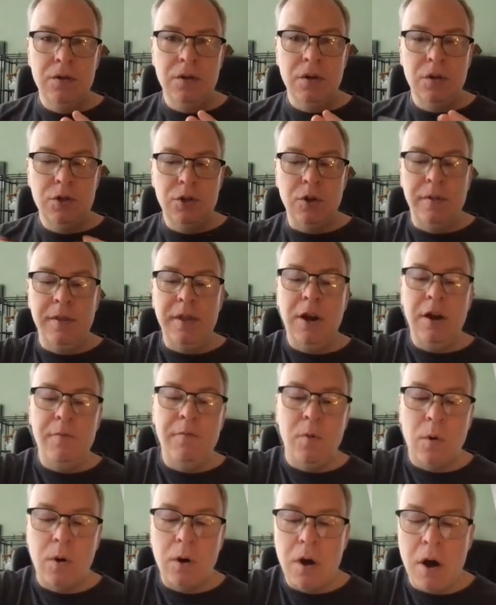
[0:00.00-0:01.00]
So
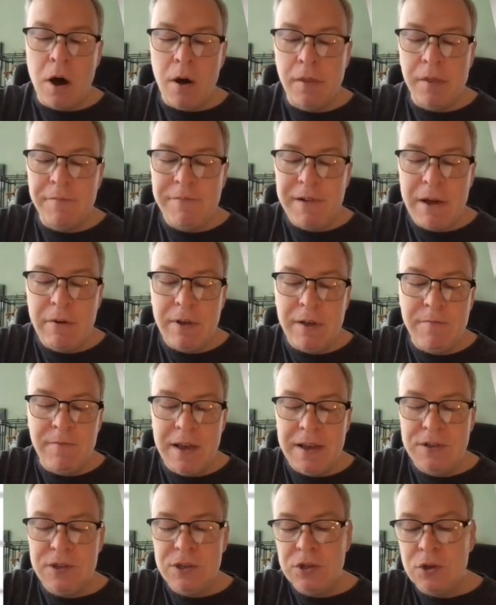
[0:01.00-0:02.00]
therefore, all the frowny
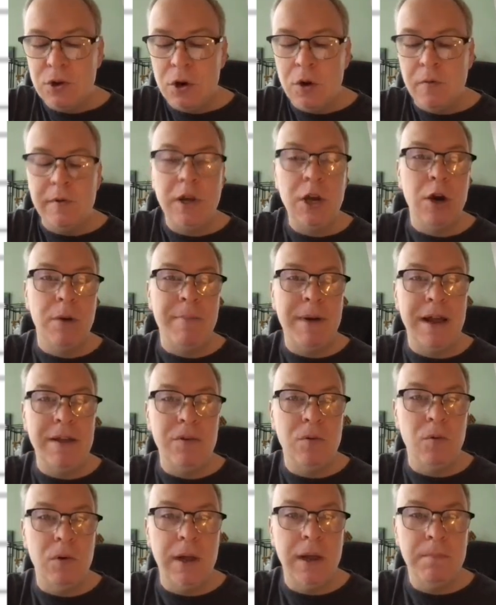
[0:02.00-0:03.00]
faces are over here, by
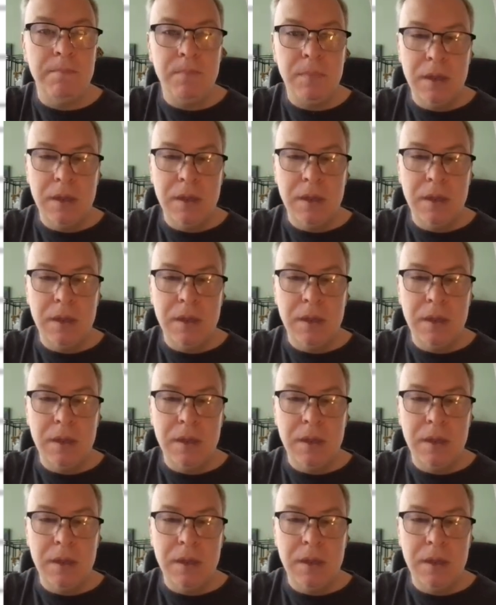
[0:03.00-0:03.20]
the way.